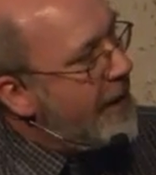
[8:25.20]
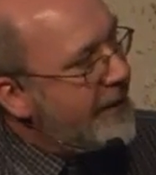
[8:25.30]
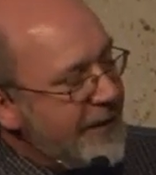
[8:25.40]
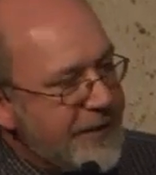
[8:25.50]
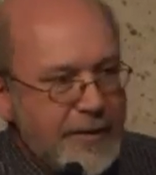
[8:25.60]

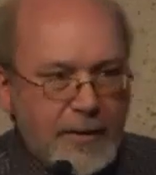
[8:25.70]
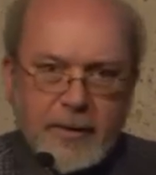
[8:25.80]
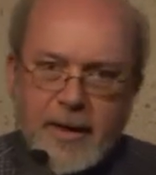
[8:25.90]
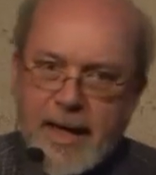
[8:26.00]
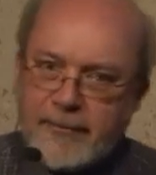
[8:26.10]
And this
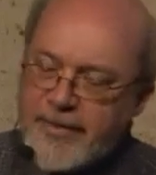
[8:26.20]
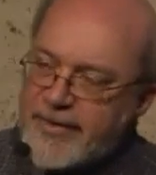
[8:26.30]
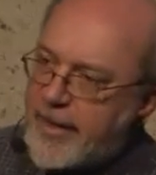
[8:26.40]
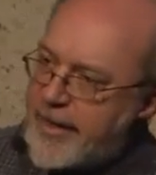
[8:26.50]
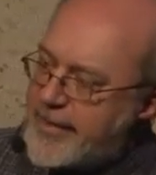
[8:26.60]

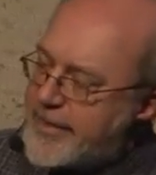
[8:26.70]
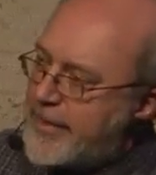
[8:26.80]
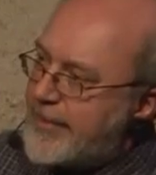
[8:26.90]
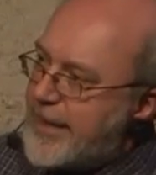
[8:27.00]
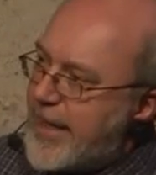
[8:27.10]
emphasizes
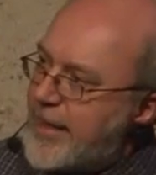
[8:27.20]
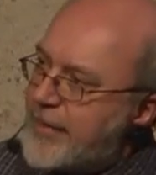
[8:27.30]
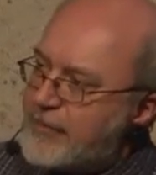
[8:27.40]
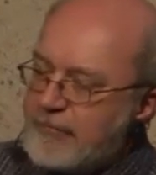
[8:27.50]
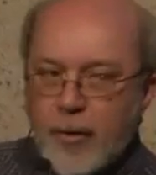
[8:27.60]
that the
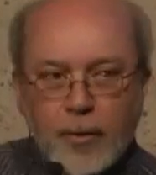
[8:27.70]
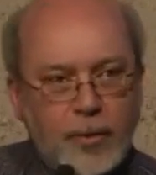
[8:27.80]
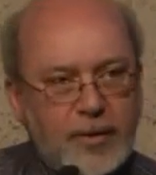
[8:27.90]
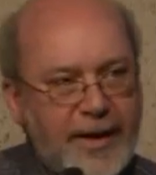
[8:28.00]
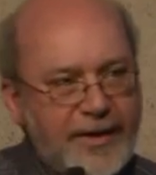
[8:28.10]
king's
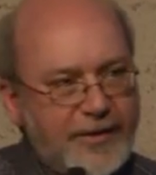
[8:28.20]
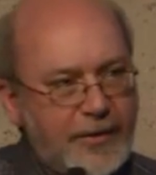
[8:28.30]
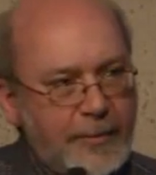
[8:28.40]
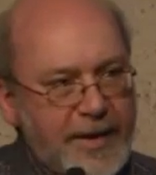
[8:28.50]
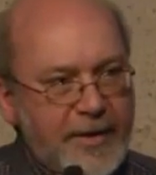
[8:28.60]
role is
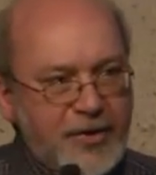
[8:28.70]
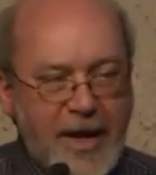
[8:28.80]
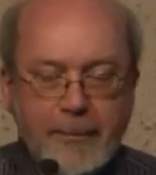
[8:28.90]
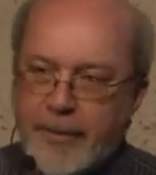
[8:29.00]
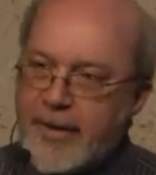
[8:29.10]
to be the
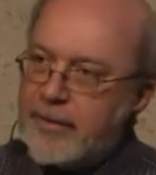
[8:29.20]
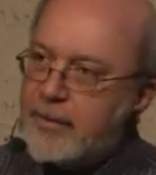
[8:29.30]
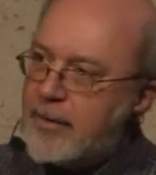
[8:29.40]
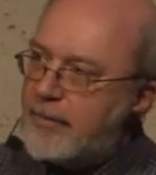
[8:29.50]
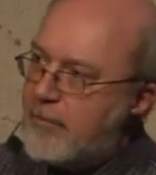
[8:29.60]

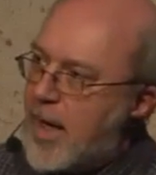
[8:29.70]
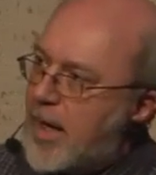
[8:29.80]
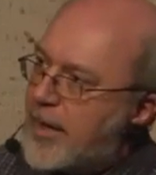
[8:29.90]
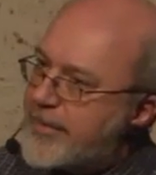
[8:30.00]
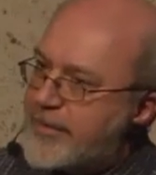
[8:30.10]
champion of
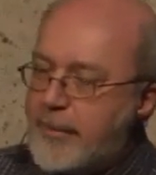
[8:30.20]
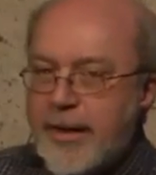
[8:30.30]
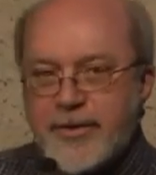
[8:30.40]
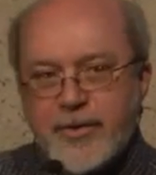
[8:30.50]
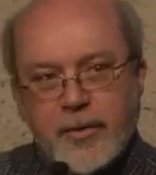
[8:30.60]
Maat, to
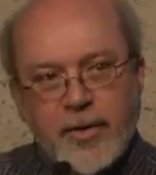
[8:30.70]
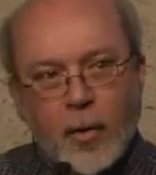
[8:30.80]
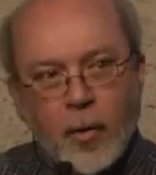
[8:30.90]
make sure that